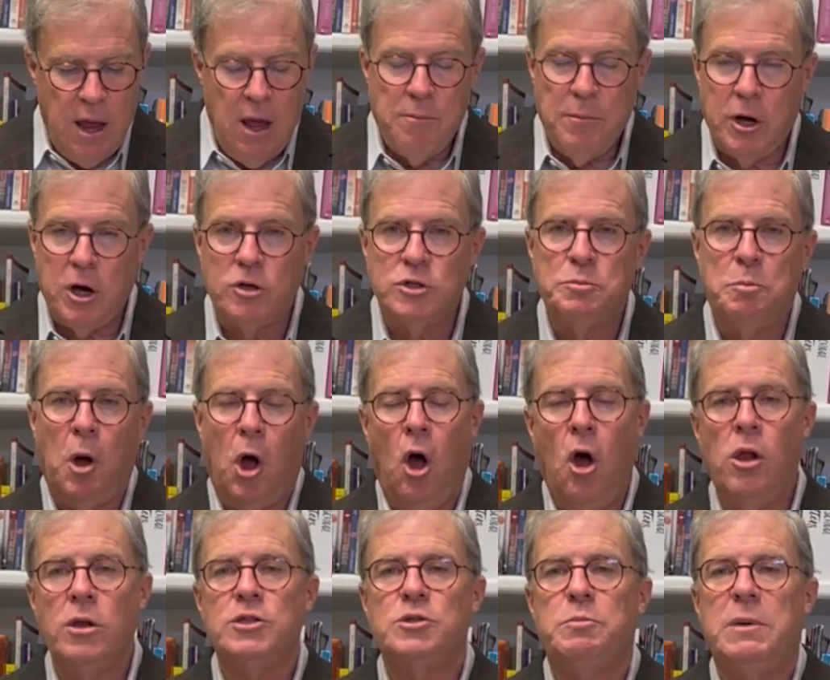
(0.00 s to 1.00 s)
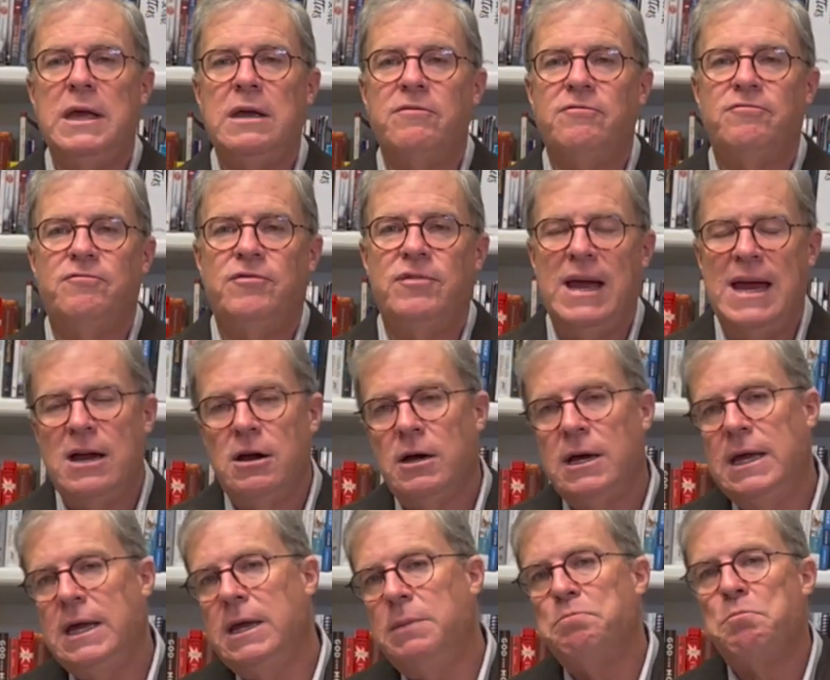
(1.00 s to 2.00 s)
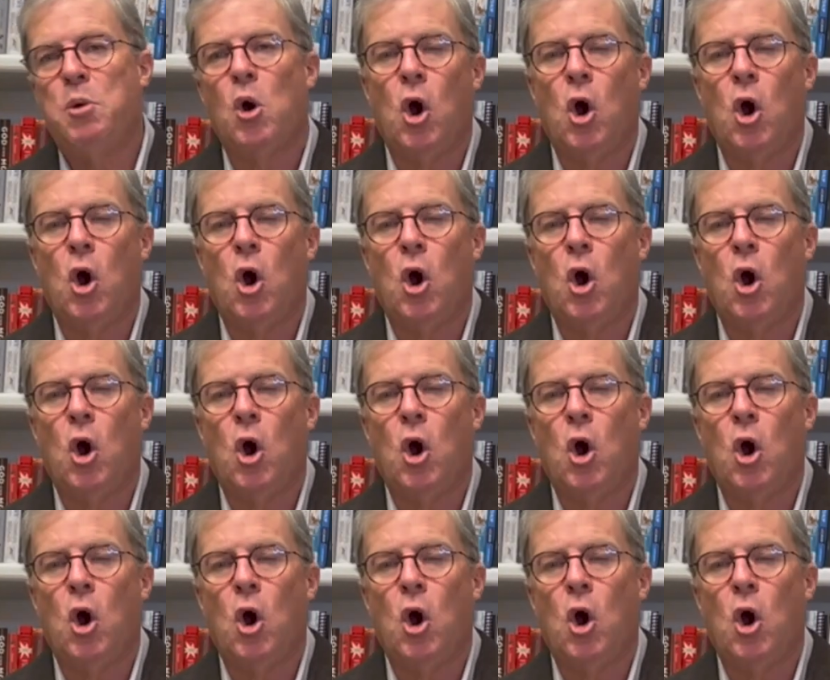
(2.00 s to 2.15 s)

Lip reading: because Paul is being very